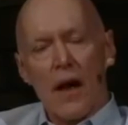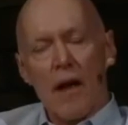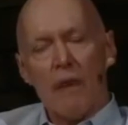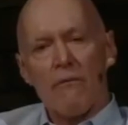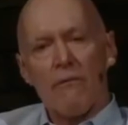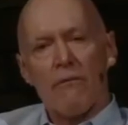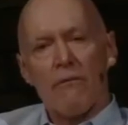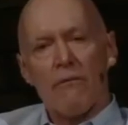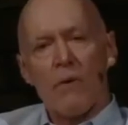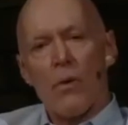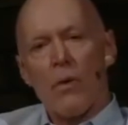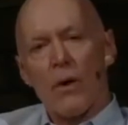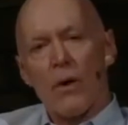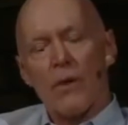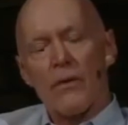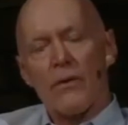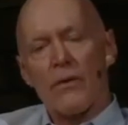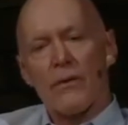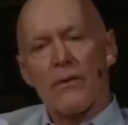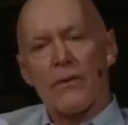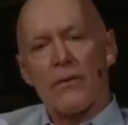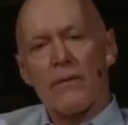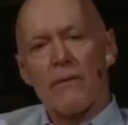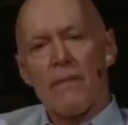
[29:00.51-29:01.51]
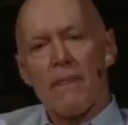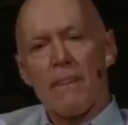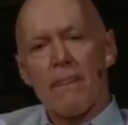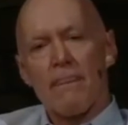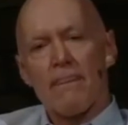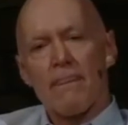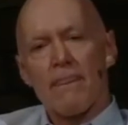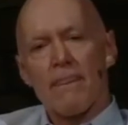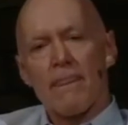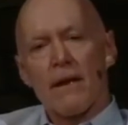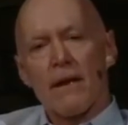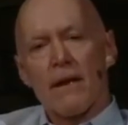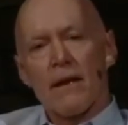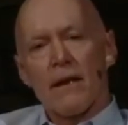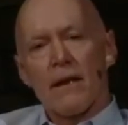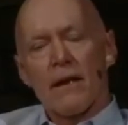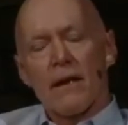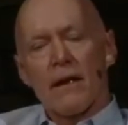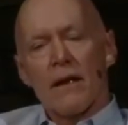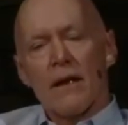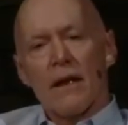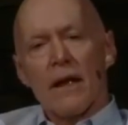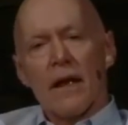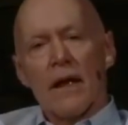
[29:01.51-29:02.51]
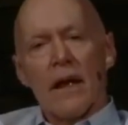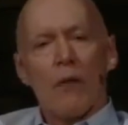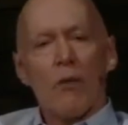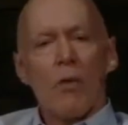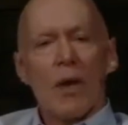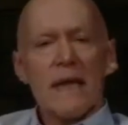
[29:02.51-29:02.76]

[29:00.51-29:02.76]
forth." And what